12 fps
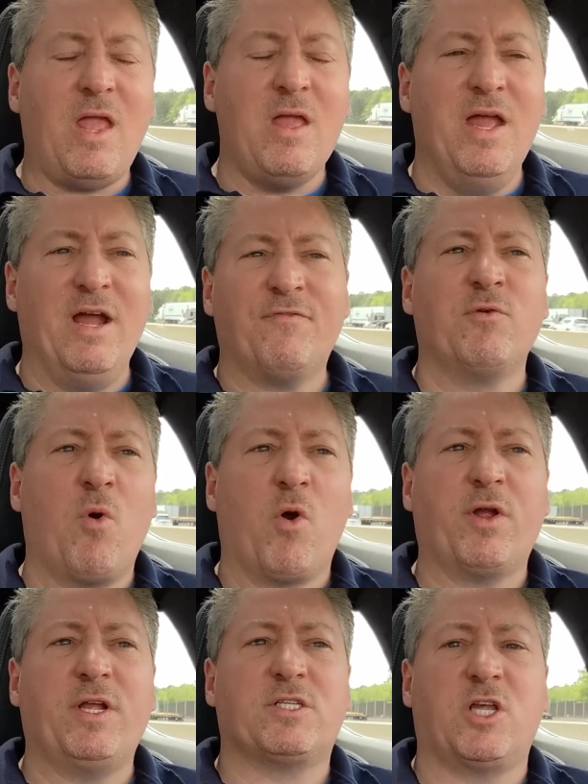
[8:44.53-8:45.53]

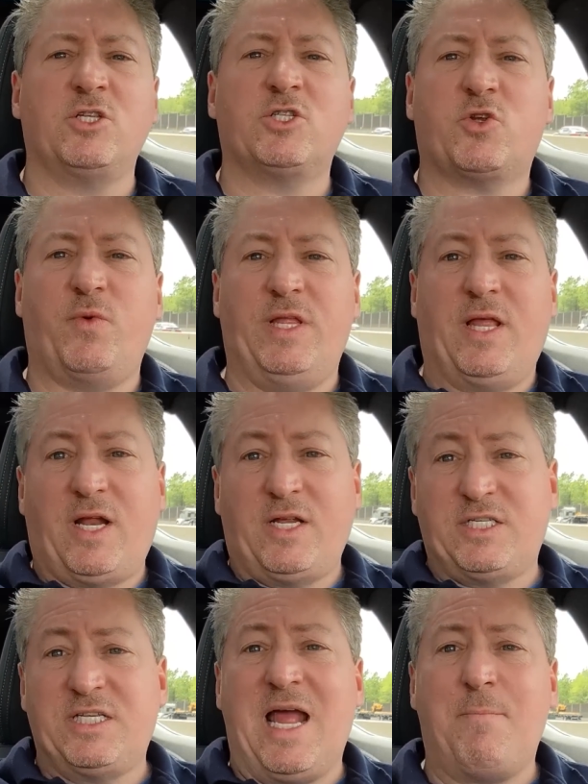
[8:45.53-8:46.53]
aftermarket sunscreen that I
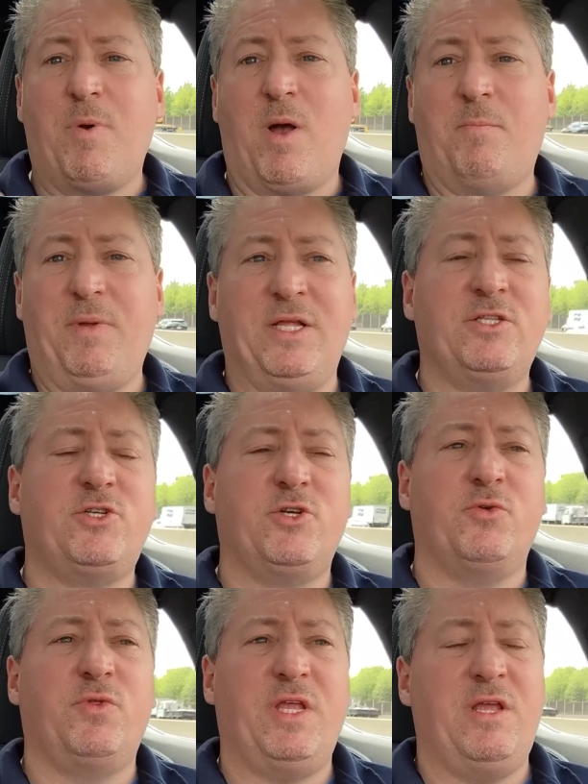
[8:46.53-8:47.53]
snap up
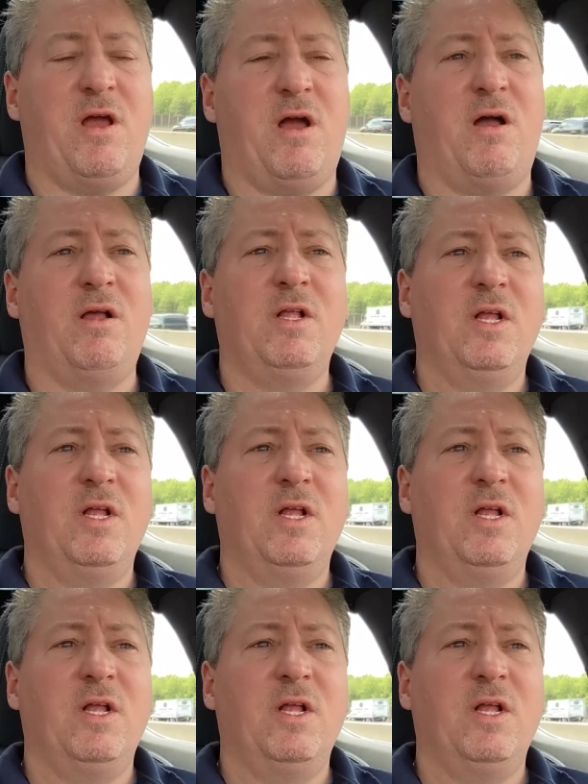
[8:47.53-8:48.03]
into the